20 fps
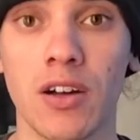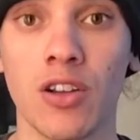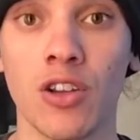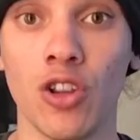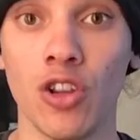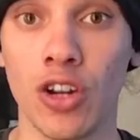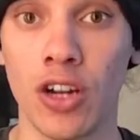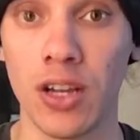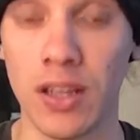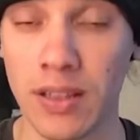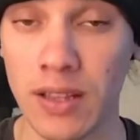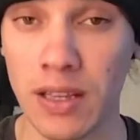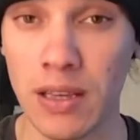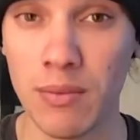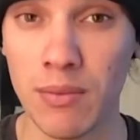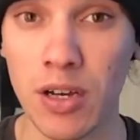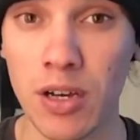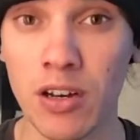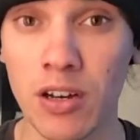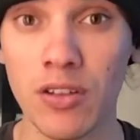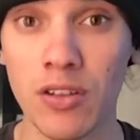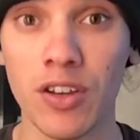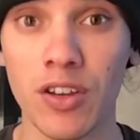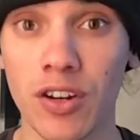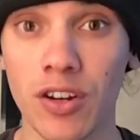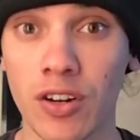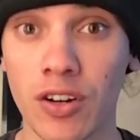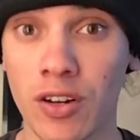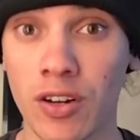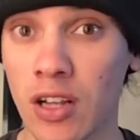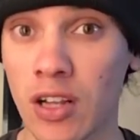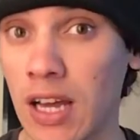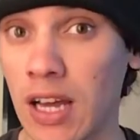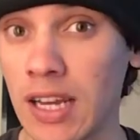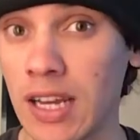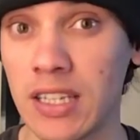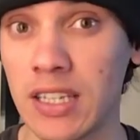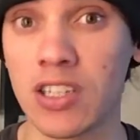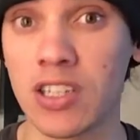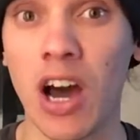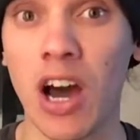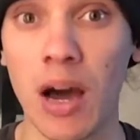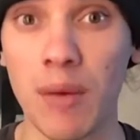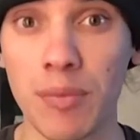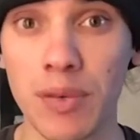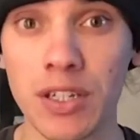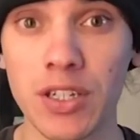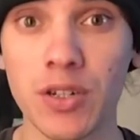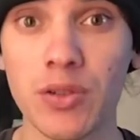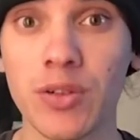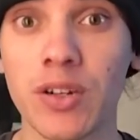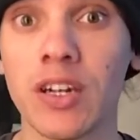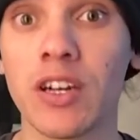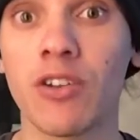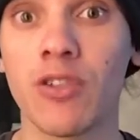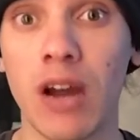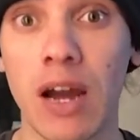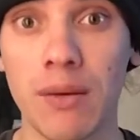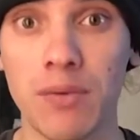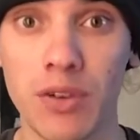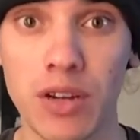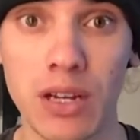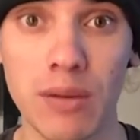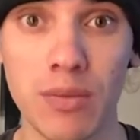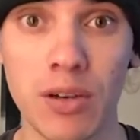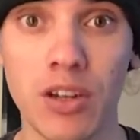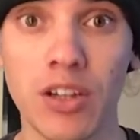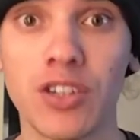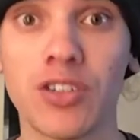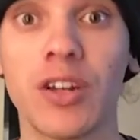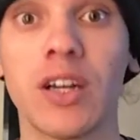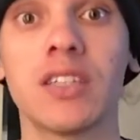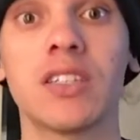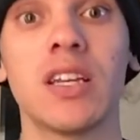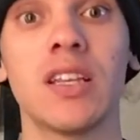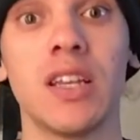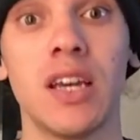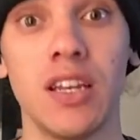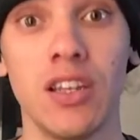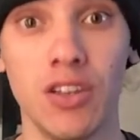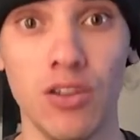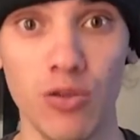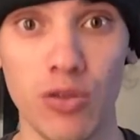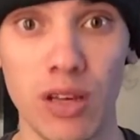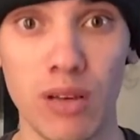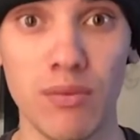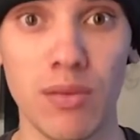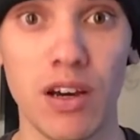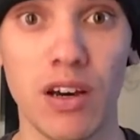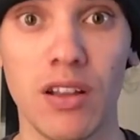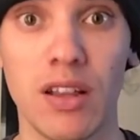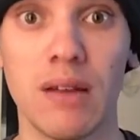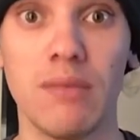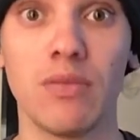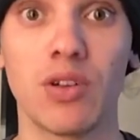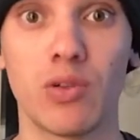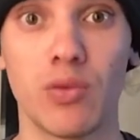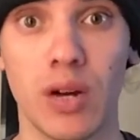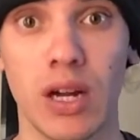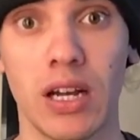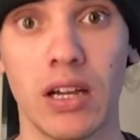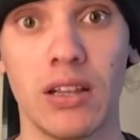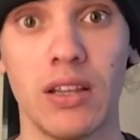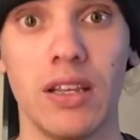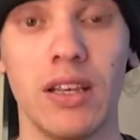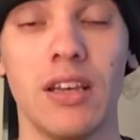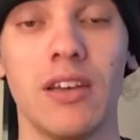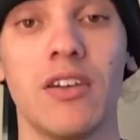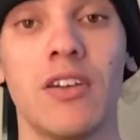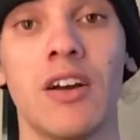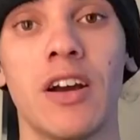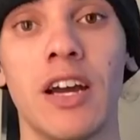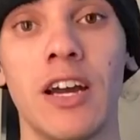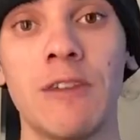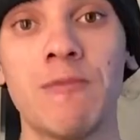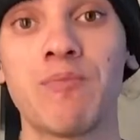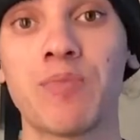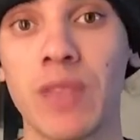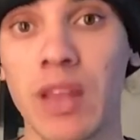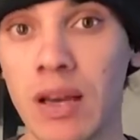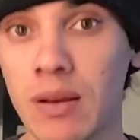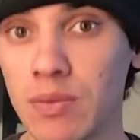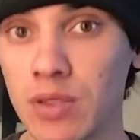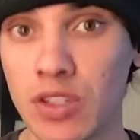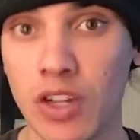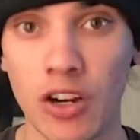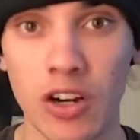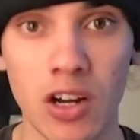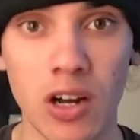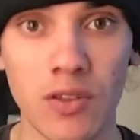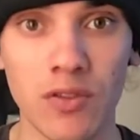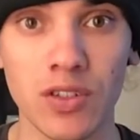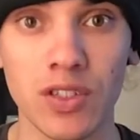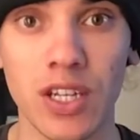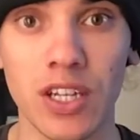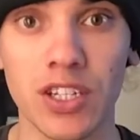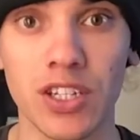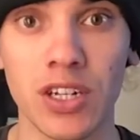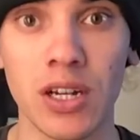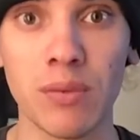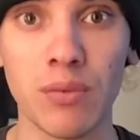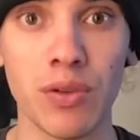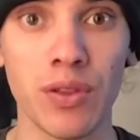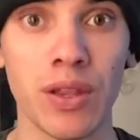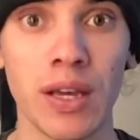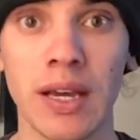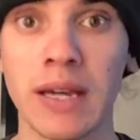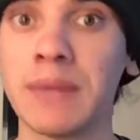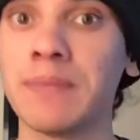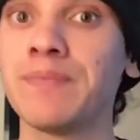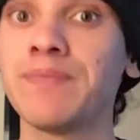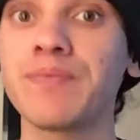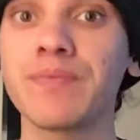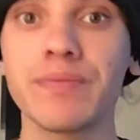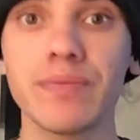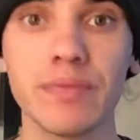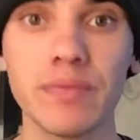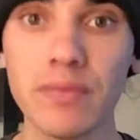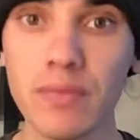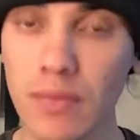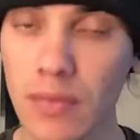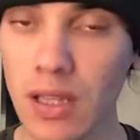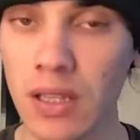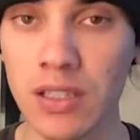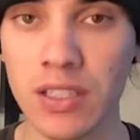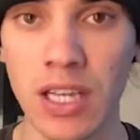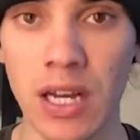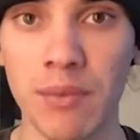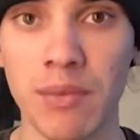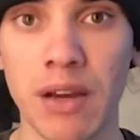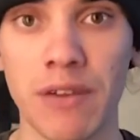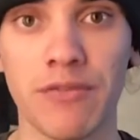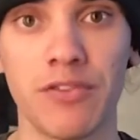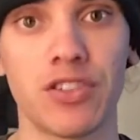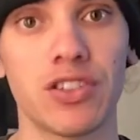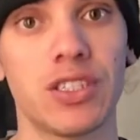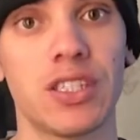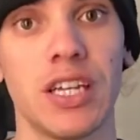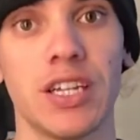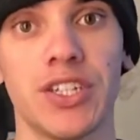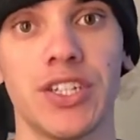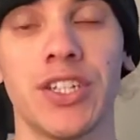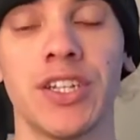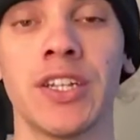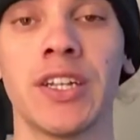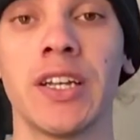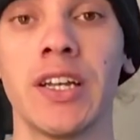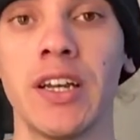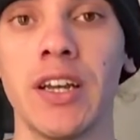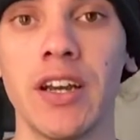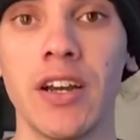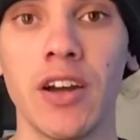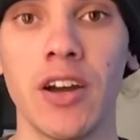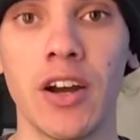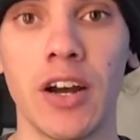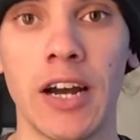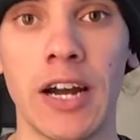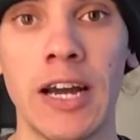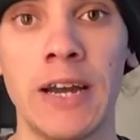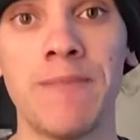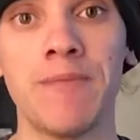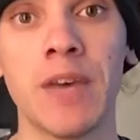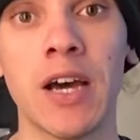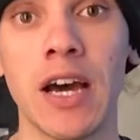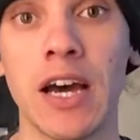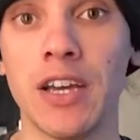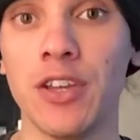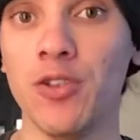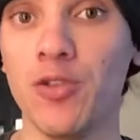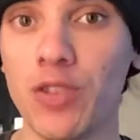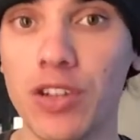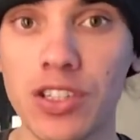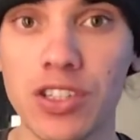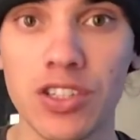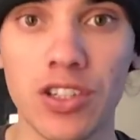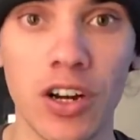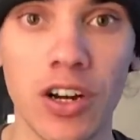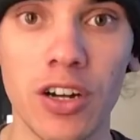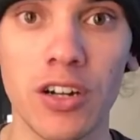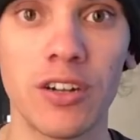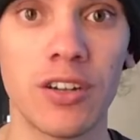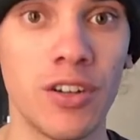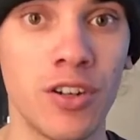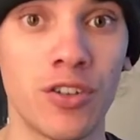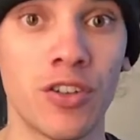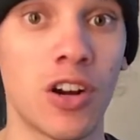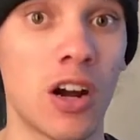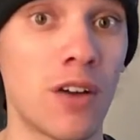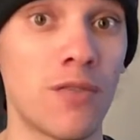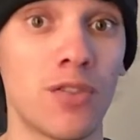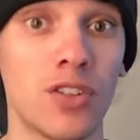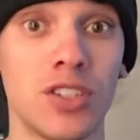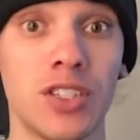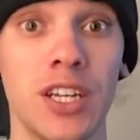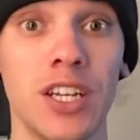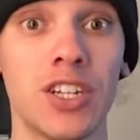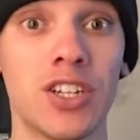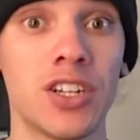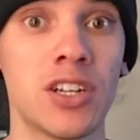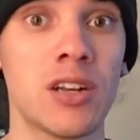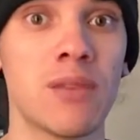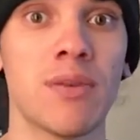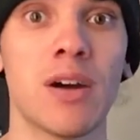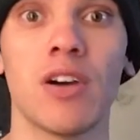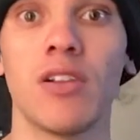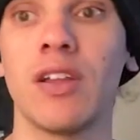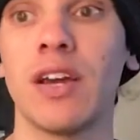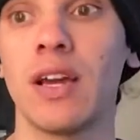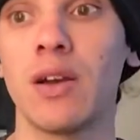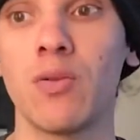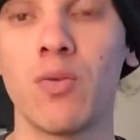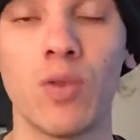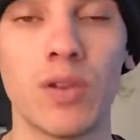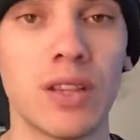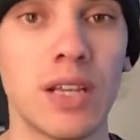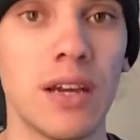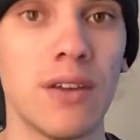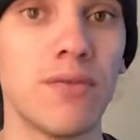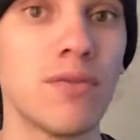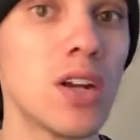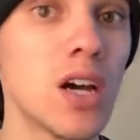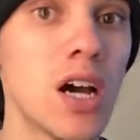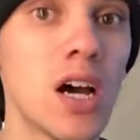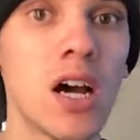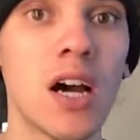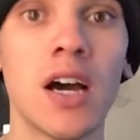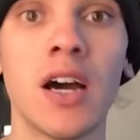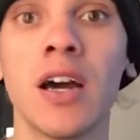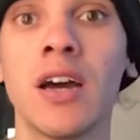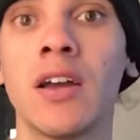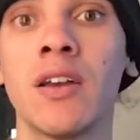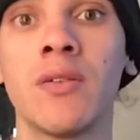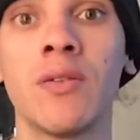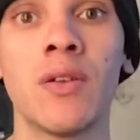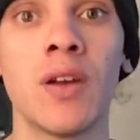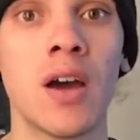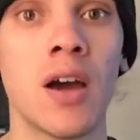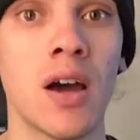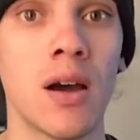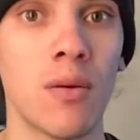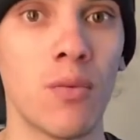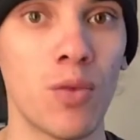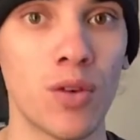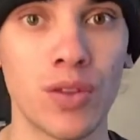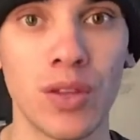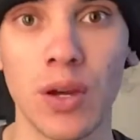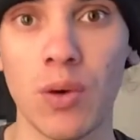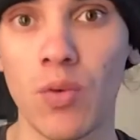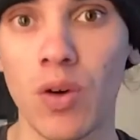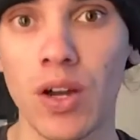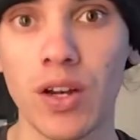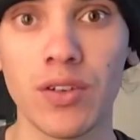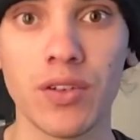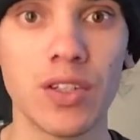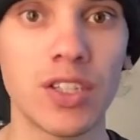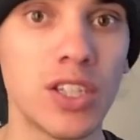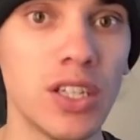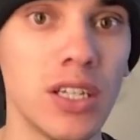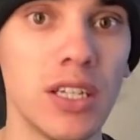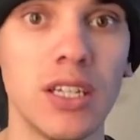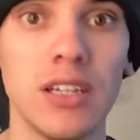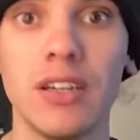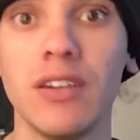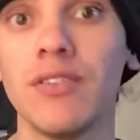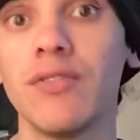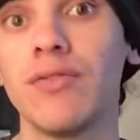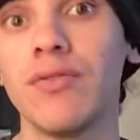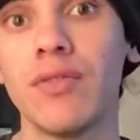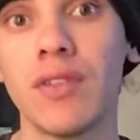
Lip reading: look in the email. Their client is copied to it, grab their email address, and then you email them directly, all right? Start a conversation up with them, set up that first session. All right. You can start your conversation about like what they've done, what they want to achieve,